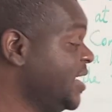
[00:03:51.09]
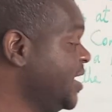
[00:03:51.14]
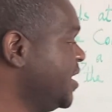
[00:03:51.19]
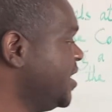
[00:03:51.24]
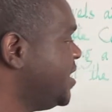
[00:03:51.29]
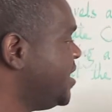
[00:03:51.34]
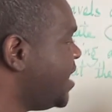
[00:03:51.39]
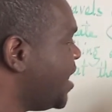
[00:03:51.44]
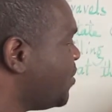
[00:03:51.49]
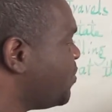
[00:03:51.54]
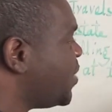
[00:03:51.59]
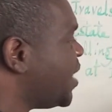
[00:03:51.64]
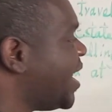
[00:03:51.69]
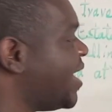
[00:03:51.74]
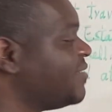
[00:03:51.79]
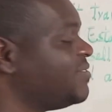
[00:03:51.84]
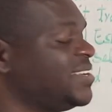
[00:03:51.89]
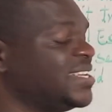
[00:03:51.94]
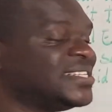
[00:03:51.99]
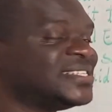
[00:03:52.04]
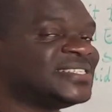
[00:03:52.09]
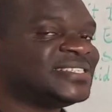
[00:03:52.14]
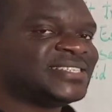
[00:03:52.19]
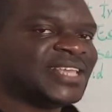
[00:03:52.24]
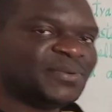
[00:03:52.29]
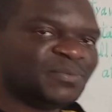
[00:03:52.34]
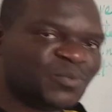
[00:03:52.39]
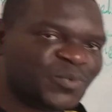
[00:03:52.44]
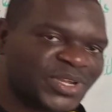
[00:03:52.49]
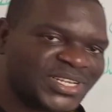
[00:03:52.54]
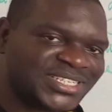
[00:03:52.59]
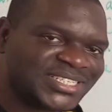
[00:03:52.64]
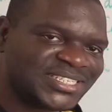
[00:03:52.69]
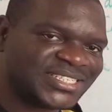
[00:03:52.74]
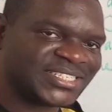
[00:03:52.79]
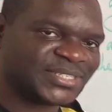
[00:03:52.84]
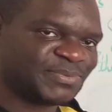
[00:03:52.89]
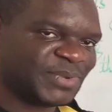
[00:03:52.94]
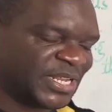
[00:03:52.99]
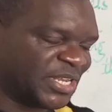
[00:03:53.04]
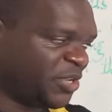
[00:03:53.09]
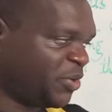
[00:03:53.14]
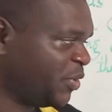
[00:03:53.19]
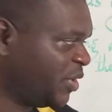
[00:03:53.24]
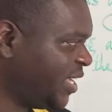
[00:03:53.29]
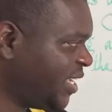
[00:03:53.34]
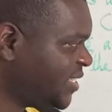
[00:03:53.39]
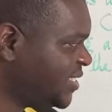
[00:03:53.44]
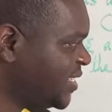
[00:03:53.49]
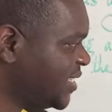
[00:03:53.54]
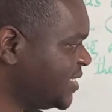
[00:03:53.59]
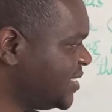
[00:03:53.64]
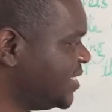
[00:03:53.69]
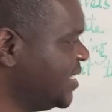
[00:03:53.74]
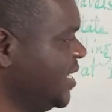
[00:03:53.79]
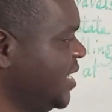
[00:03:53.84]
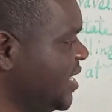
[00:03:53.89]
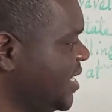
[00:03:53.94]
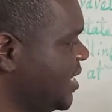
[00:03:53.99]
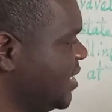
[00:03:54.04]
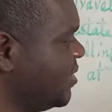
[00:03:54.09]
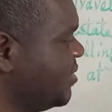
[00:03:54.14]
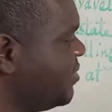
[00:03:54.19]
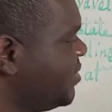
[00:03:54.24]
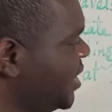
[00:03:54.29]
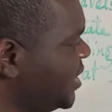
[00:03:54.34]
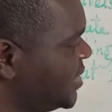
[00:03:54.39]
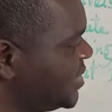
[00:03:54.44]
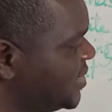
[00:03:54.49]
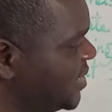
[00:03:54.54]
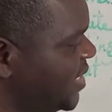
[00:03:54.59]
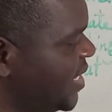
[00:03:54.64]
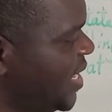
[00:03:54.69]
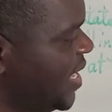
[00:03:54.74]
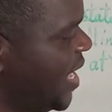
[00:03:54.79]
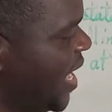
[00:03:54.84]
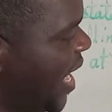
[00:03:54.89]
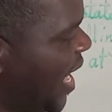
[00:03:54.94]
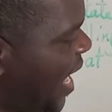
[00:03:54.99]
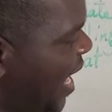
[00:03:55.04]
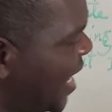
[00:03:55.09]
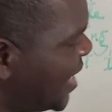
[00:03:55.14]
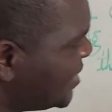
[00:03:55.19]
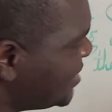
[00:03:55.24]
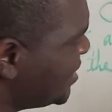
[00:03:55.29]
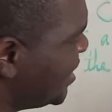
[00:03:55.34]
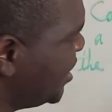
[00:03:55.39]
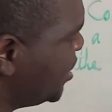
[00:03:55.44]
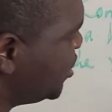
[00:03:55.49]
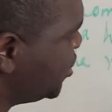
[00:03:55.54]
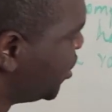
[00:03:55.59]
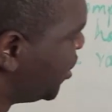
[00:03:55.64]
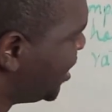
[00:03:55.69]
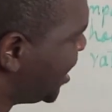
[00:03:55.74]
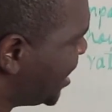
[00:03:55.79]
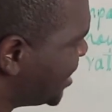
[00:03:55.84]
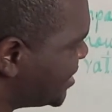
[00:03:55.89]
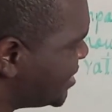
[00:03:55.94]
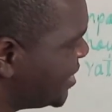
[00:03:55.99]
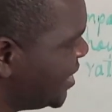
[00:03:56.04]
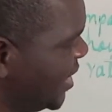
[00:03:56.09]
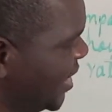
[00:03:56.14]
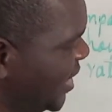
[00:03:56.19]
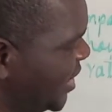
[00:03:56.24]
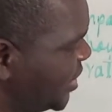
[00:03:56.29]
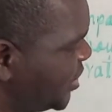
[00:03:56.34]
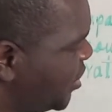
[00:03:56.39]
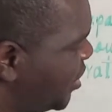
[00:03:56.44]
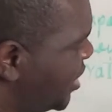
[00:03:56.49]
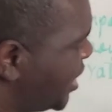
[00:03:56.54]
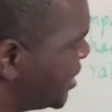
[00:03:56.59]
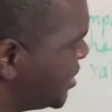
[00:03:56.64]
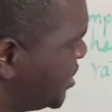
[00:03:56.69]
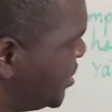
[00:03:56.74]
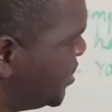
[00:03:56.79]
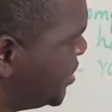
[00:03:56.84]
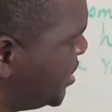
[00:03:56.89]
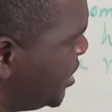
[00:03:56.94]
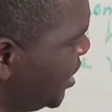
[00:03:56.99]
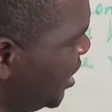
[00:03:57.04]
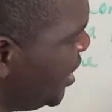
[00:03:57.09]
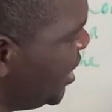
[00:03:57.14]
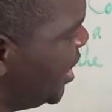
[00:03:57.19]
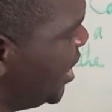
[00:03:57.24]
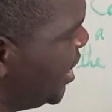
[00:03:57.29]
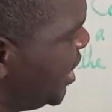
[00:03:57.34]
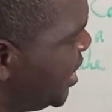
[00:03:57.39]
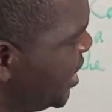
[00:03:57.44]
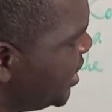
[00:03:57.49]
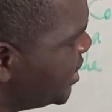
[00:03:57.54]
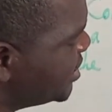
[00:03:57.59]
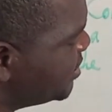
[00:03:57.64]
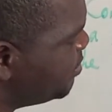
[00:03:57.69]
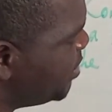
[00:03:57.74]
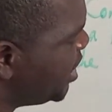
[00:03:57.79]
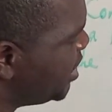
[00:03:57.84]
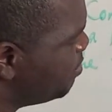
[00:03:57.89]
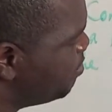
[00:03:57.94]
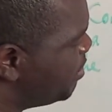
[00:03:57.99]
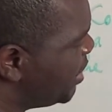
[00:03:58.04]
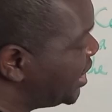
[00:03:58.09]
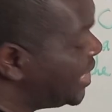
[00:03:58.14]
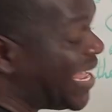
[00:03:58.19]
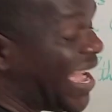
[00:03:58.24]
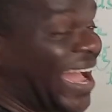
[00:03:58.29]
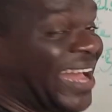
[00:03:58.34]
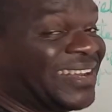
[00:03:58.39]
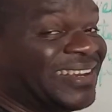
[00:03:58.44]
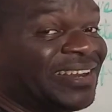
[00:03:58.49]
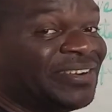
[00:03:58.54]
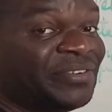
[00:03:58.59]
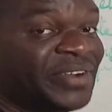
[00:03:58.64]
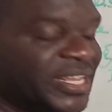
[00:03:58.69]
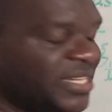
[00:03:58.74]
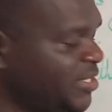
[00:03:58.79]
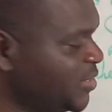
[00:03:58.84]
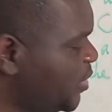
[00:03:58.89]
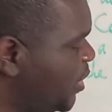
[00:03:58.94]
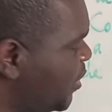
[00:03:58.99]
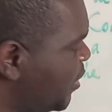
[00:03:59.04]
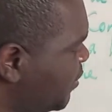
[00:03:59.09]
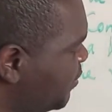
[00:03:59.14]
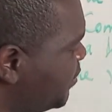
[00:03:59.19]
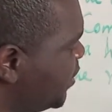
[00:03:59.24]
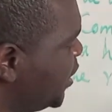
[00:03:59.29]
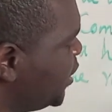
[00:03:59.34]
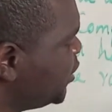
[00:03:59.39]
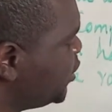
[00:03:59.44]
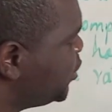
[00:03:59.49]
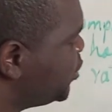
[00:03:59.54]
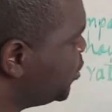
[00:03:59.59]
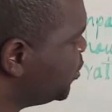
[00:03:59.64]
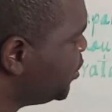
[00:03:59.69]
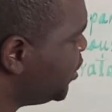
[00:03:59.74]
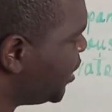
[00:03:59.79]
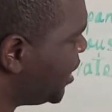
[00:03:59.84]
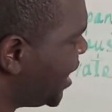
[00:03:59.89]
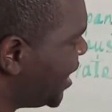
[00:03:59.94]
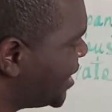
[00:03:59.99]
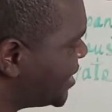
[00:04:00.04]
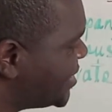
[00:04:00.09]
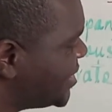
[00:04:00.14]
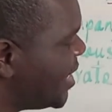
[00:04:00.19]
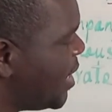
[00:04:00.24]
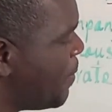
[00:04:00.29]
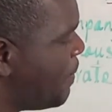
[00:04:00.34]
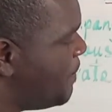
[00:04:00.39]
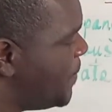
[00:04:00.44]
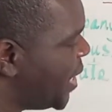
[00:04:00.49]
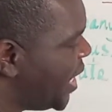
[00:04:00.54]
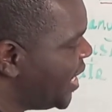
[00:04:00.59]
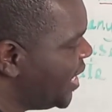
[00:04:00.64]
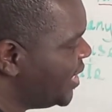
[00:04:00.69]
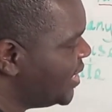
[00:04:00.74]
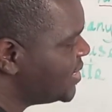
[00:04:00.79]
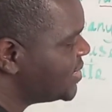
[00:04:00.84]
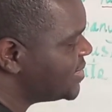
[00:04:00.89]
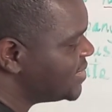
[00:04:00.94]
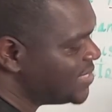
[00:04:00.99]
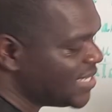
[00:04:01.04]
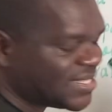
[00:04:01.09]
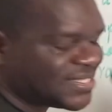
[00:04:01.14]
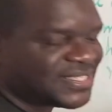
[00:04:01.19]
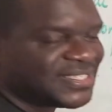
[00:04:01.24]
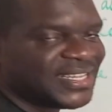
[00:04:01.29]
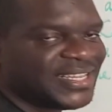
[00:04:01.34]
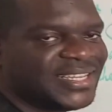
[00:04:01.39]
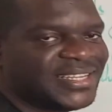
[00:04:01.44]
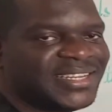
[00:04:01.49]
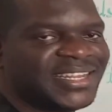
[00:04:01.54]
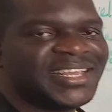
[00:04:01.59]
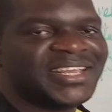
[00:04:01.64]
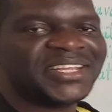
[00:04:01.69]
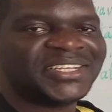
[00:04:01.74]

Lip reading: Here we have the same quantities but connected in rates as dollars in dollars. You see, he is being paid at a rate of $2 per $16.